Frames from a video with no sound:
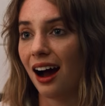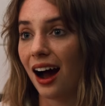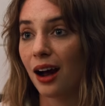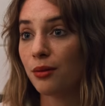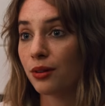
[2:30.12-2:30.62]

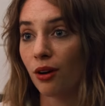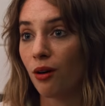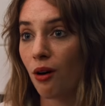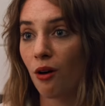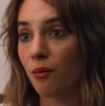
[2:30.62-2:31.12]
I would go
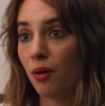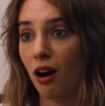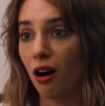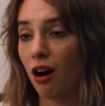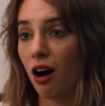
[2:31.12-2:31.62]
home
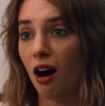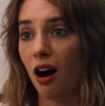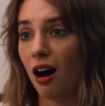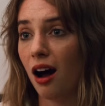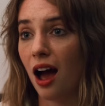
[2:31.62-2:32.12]

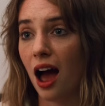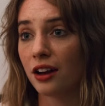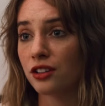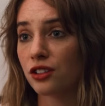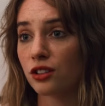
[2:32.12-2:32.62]
and
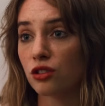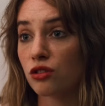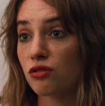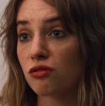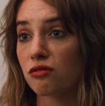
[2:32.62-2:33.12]
just
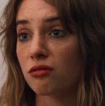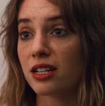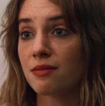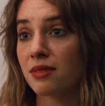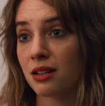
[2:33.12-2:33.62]

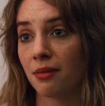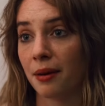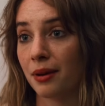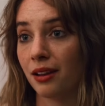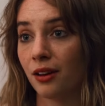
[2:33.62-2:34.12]
scream into my
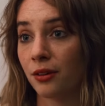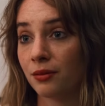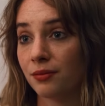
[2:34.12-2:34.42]
pillow.